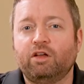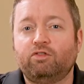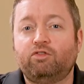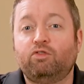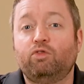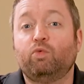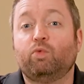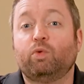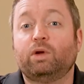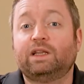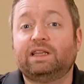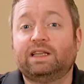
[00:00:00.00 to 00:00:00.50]

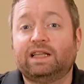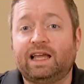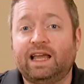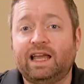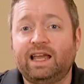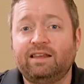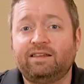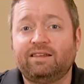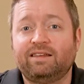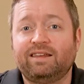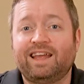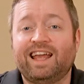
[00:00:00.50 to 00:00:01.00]
to
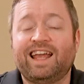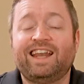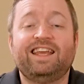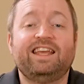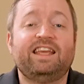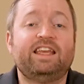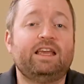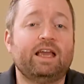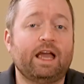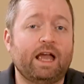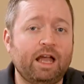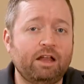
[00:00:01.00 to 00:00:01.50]
relate and
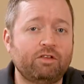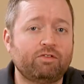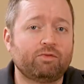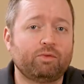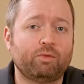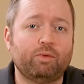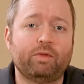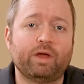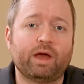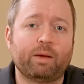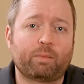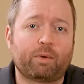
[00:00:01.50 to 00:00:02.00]
engage
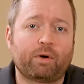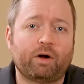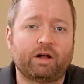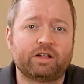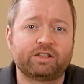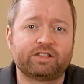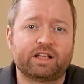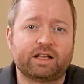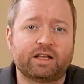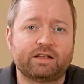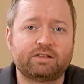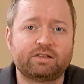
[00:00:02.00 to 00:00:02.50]
through that
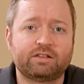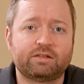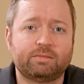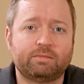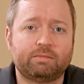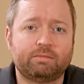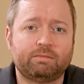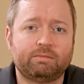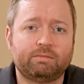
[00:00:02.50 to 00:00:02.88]
process.